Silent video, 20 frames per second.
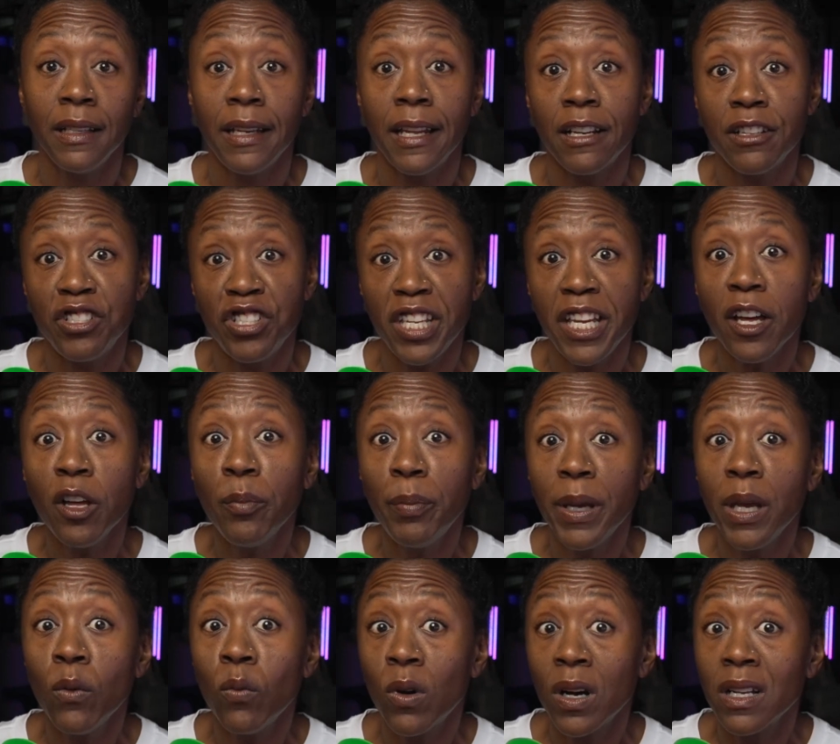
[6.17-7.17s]
Now,
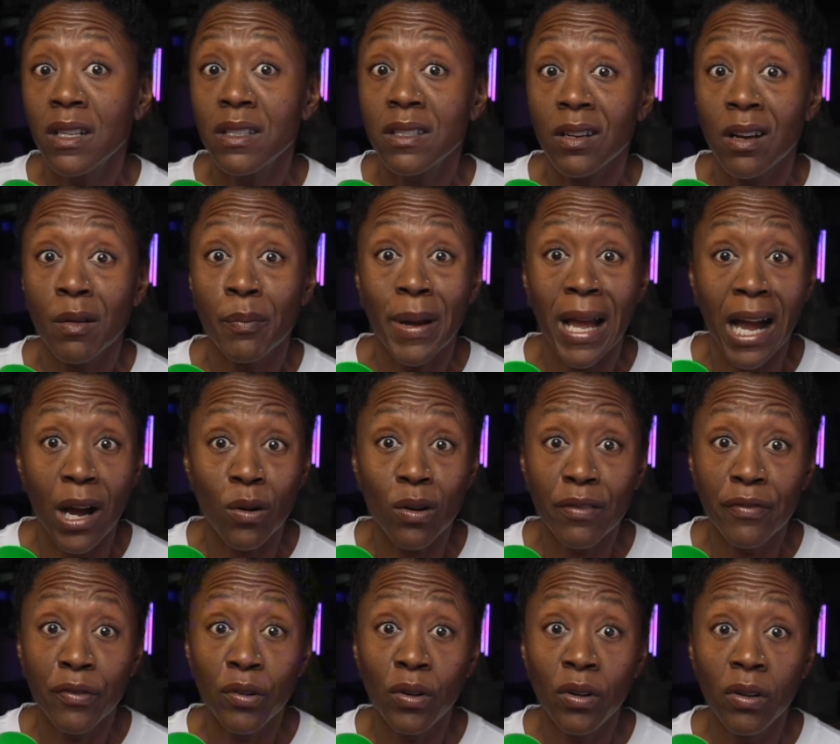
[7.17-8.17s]
GLP-1s are
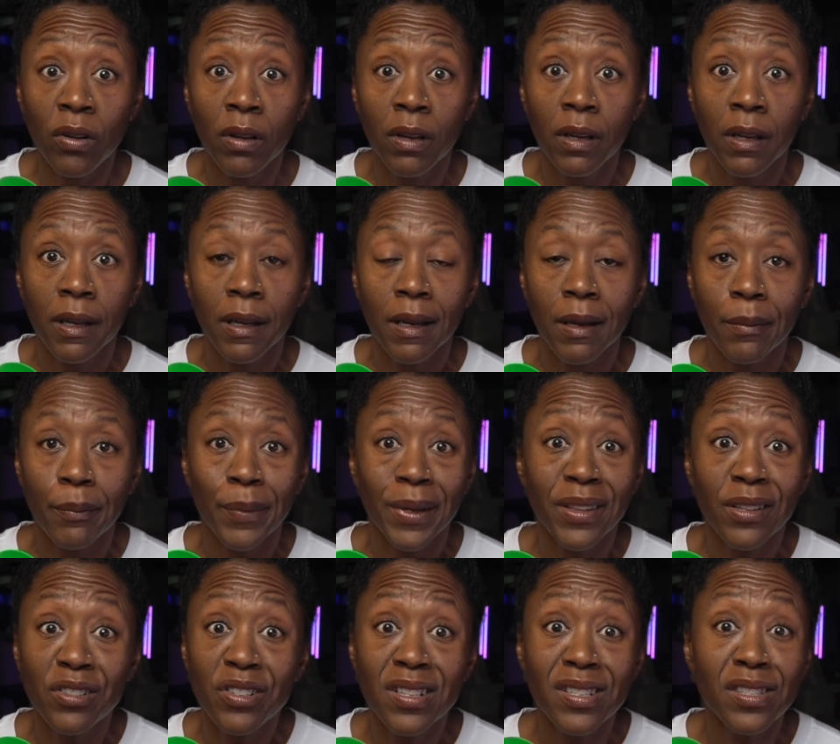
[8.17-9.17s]
powerful, but
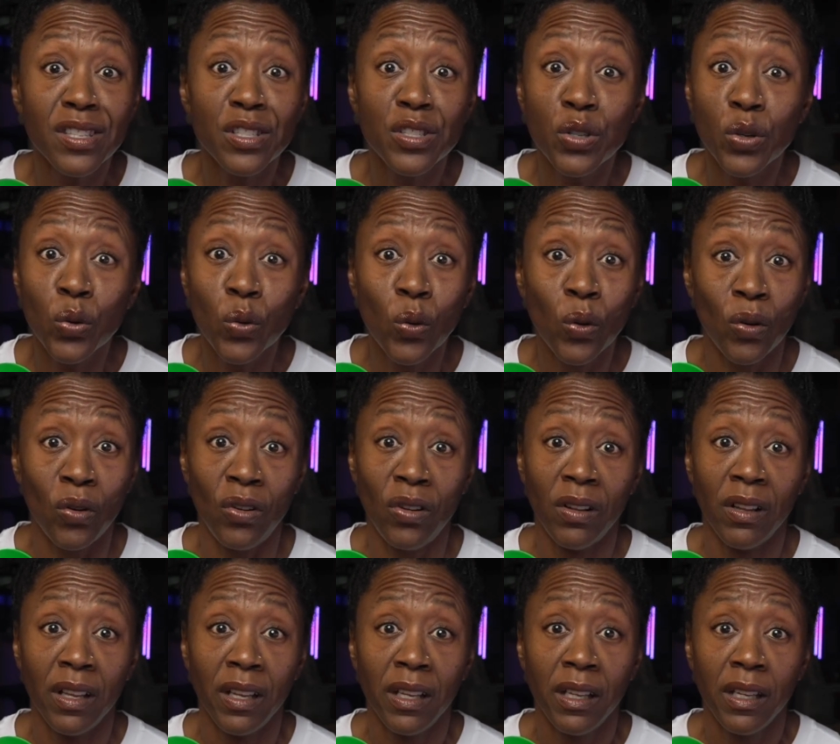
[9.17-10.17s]
they're just a tool.